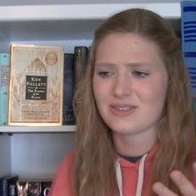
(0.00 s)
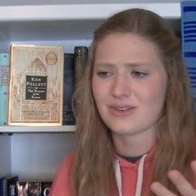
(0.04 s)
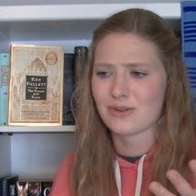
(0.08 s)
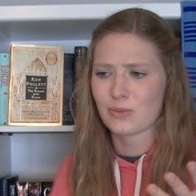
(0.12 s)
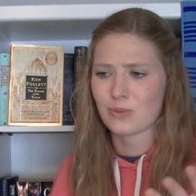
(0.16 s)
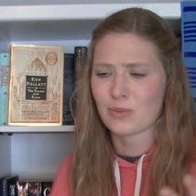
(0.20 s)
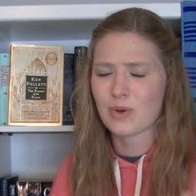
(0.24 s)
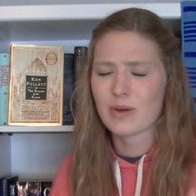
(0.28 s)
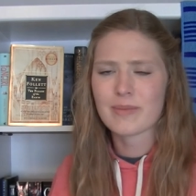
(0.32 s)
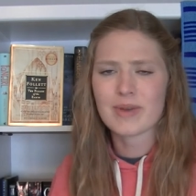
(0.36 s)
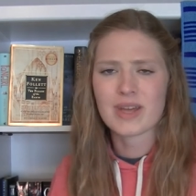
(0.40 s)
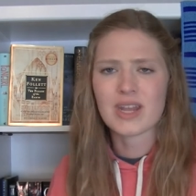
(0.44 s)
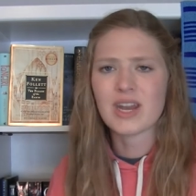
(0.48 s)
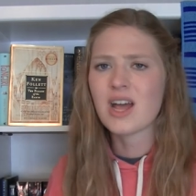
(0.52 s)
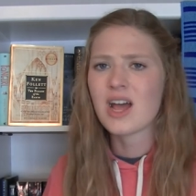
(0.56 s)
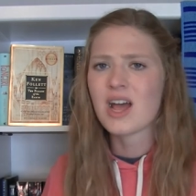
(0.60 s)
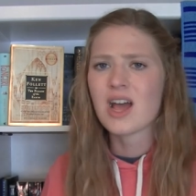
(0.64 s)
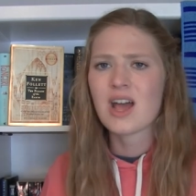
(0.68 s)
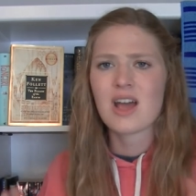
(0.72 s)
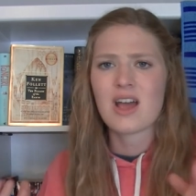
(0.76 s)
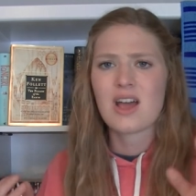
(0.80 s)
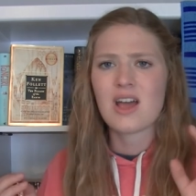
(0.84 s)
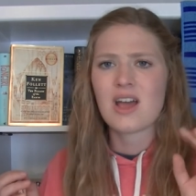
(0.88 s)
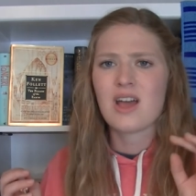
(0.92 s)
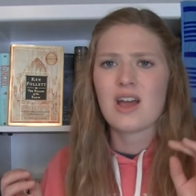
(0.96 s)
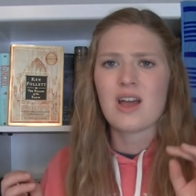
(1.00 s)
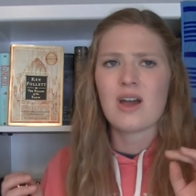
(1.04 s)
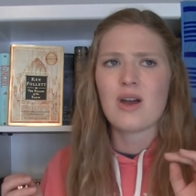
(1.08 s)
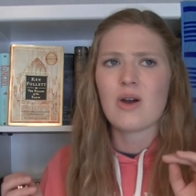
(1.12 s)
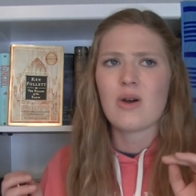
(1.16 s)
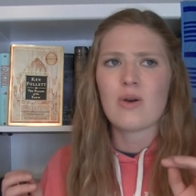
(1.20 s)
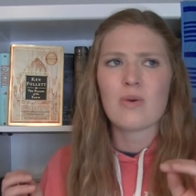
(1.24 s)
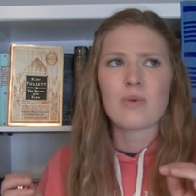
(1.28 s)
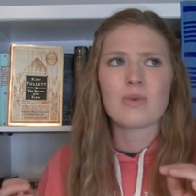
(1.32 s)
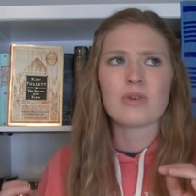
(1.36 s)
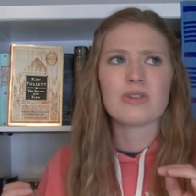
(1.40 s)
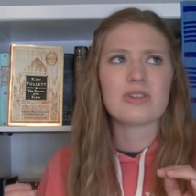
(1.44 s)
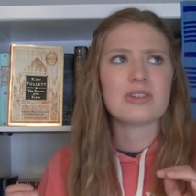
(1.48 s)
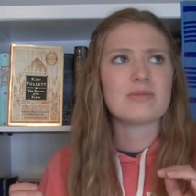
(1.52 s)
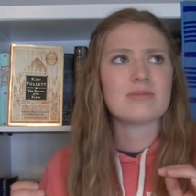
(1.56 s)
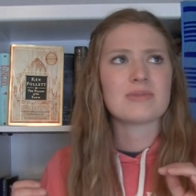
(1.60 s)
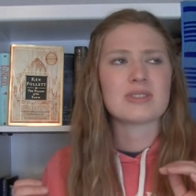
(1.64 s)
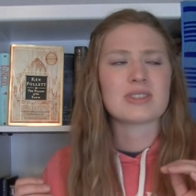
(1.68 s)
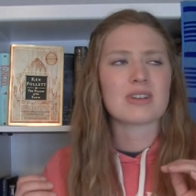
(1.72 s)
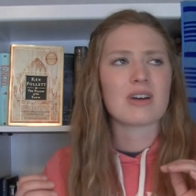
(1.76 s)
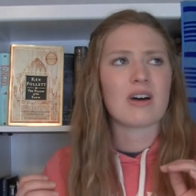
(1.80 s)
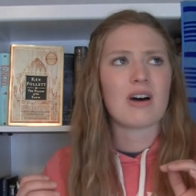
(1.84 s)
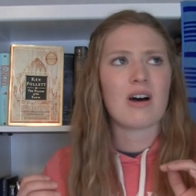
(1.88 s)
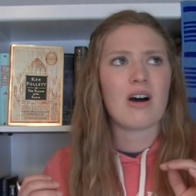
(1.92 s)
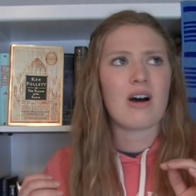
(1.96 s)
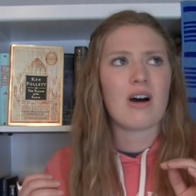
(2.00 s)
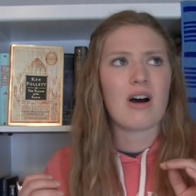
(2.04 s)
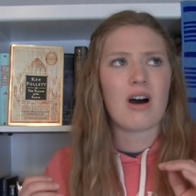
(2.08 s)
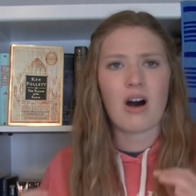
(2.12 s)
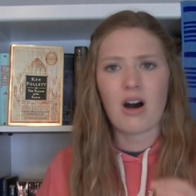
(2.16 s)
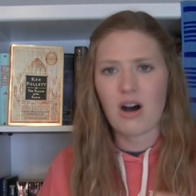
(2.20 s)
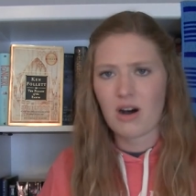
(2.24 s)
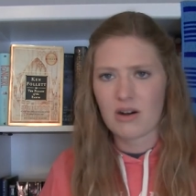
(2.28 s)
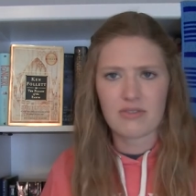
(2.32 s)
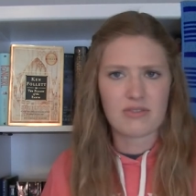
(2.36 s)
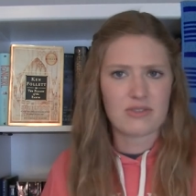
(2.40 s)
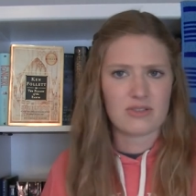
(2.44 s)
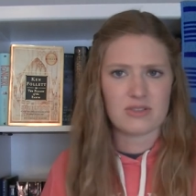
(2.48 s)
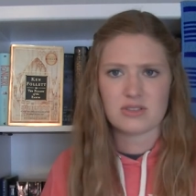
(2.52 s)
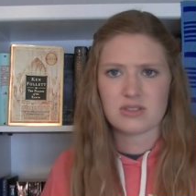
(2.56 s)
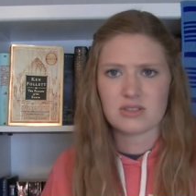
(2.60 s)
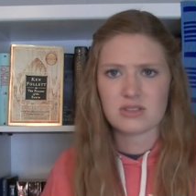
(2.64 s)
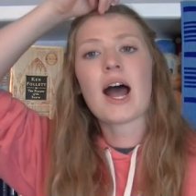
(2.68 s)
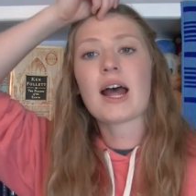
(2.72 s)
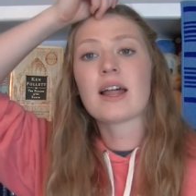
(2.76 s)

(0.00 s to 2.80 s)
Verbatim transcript: young women. William is awful.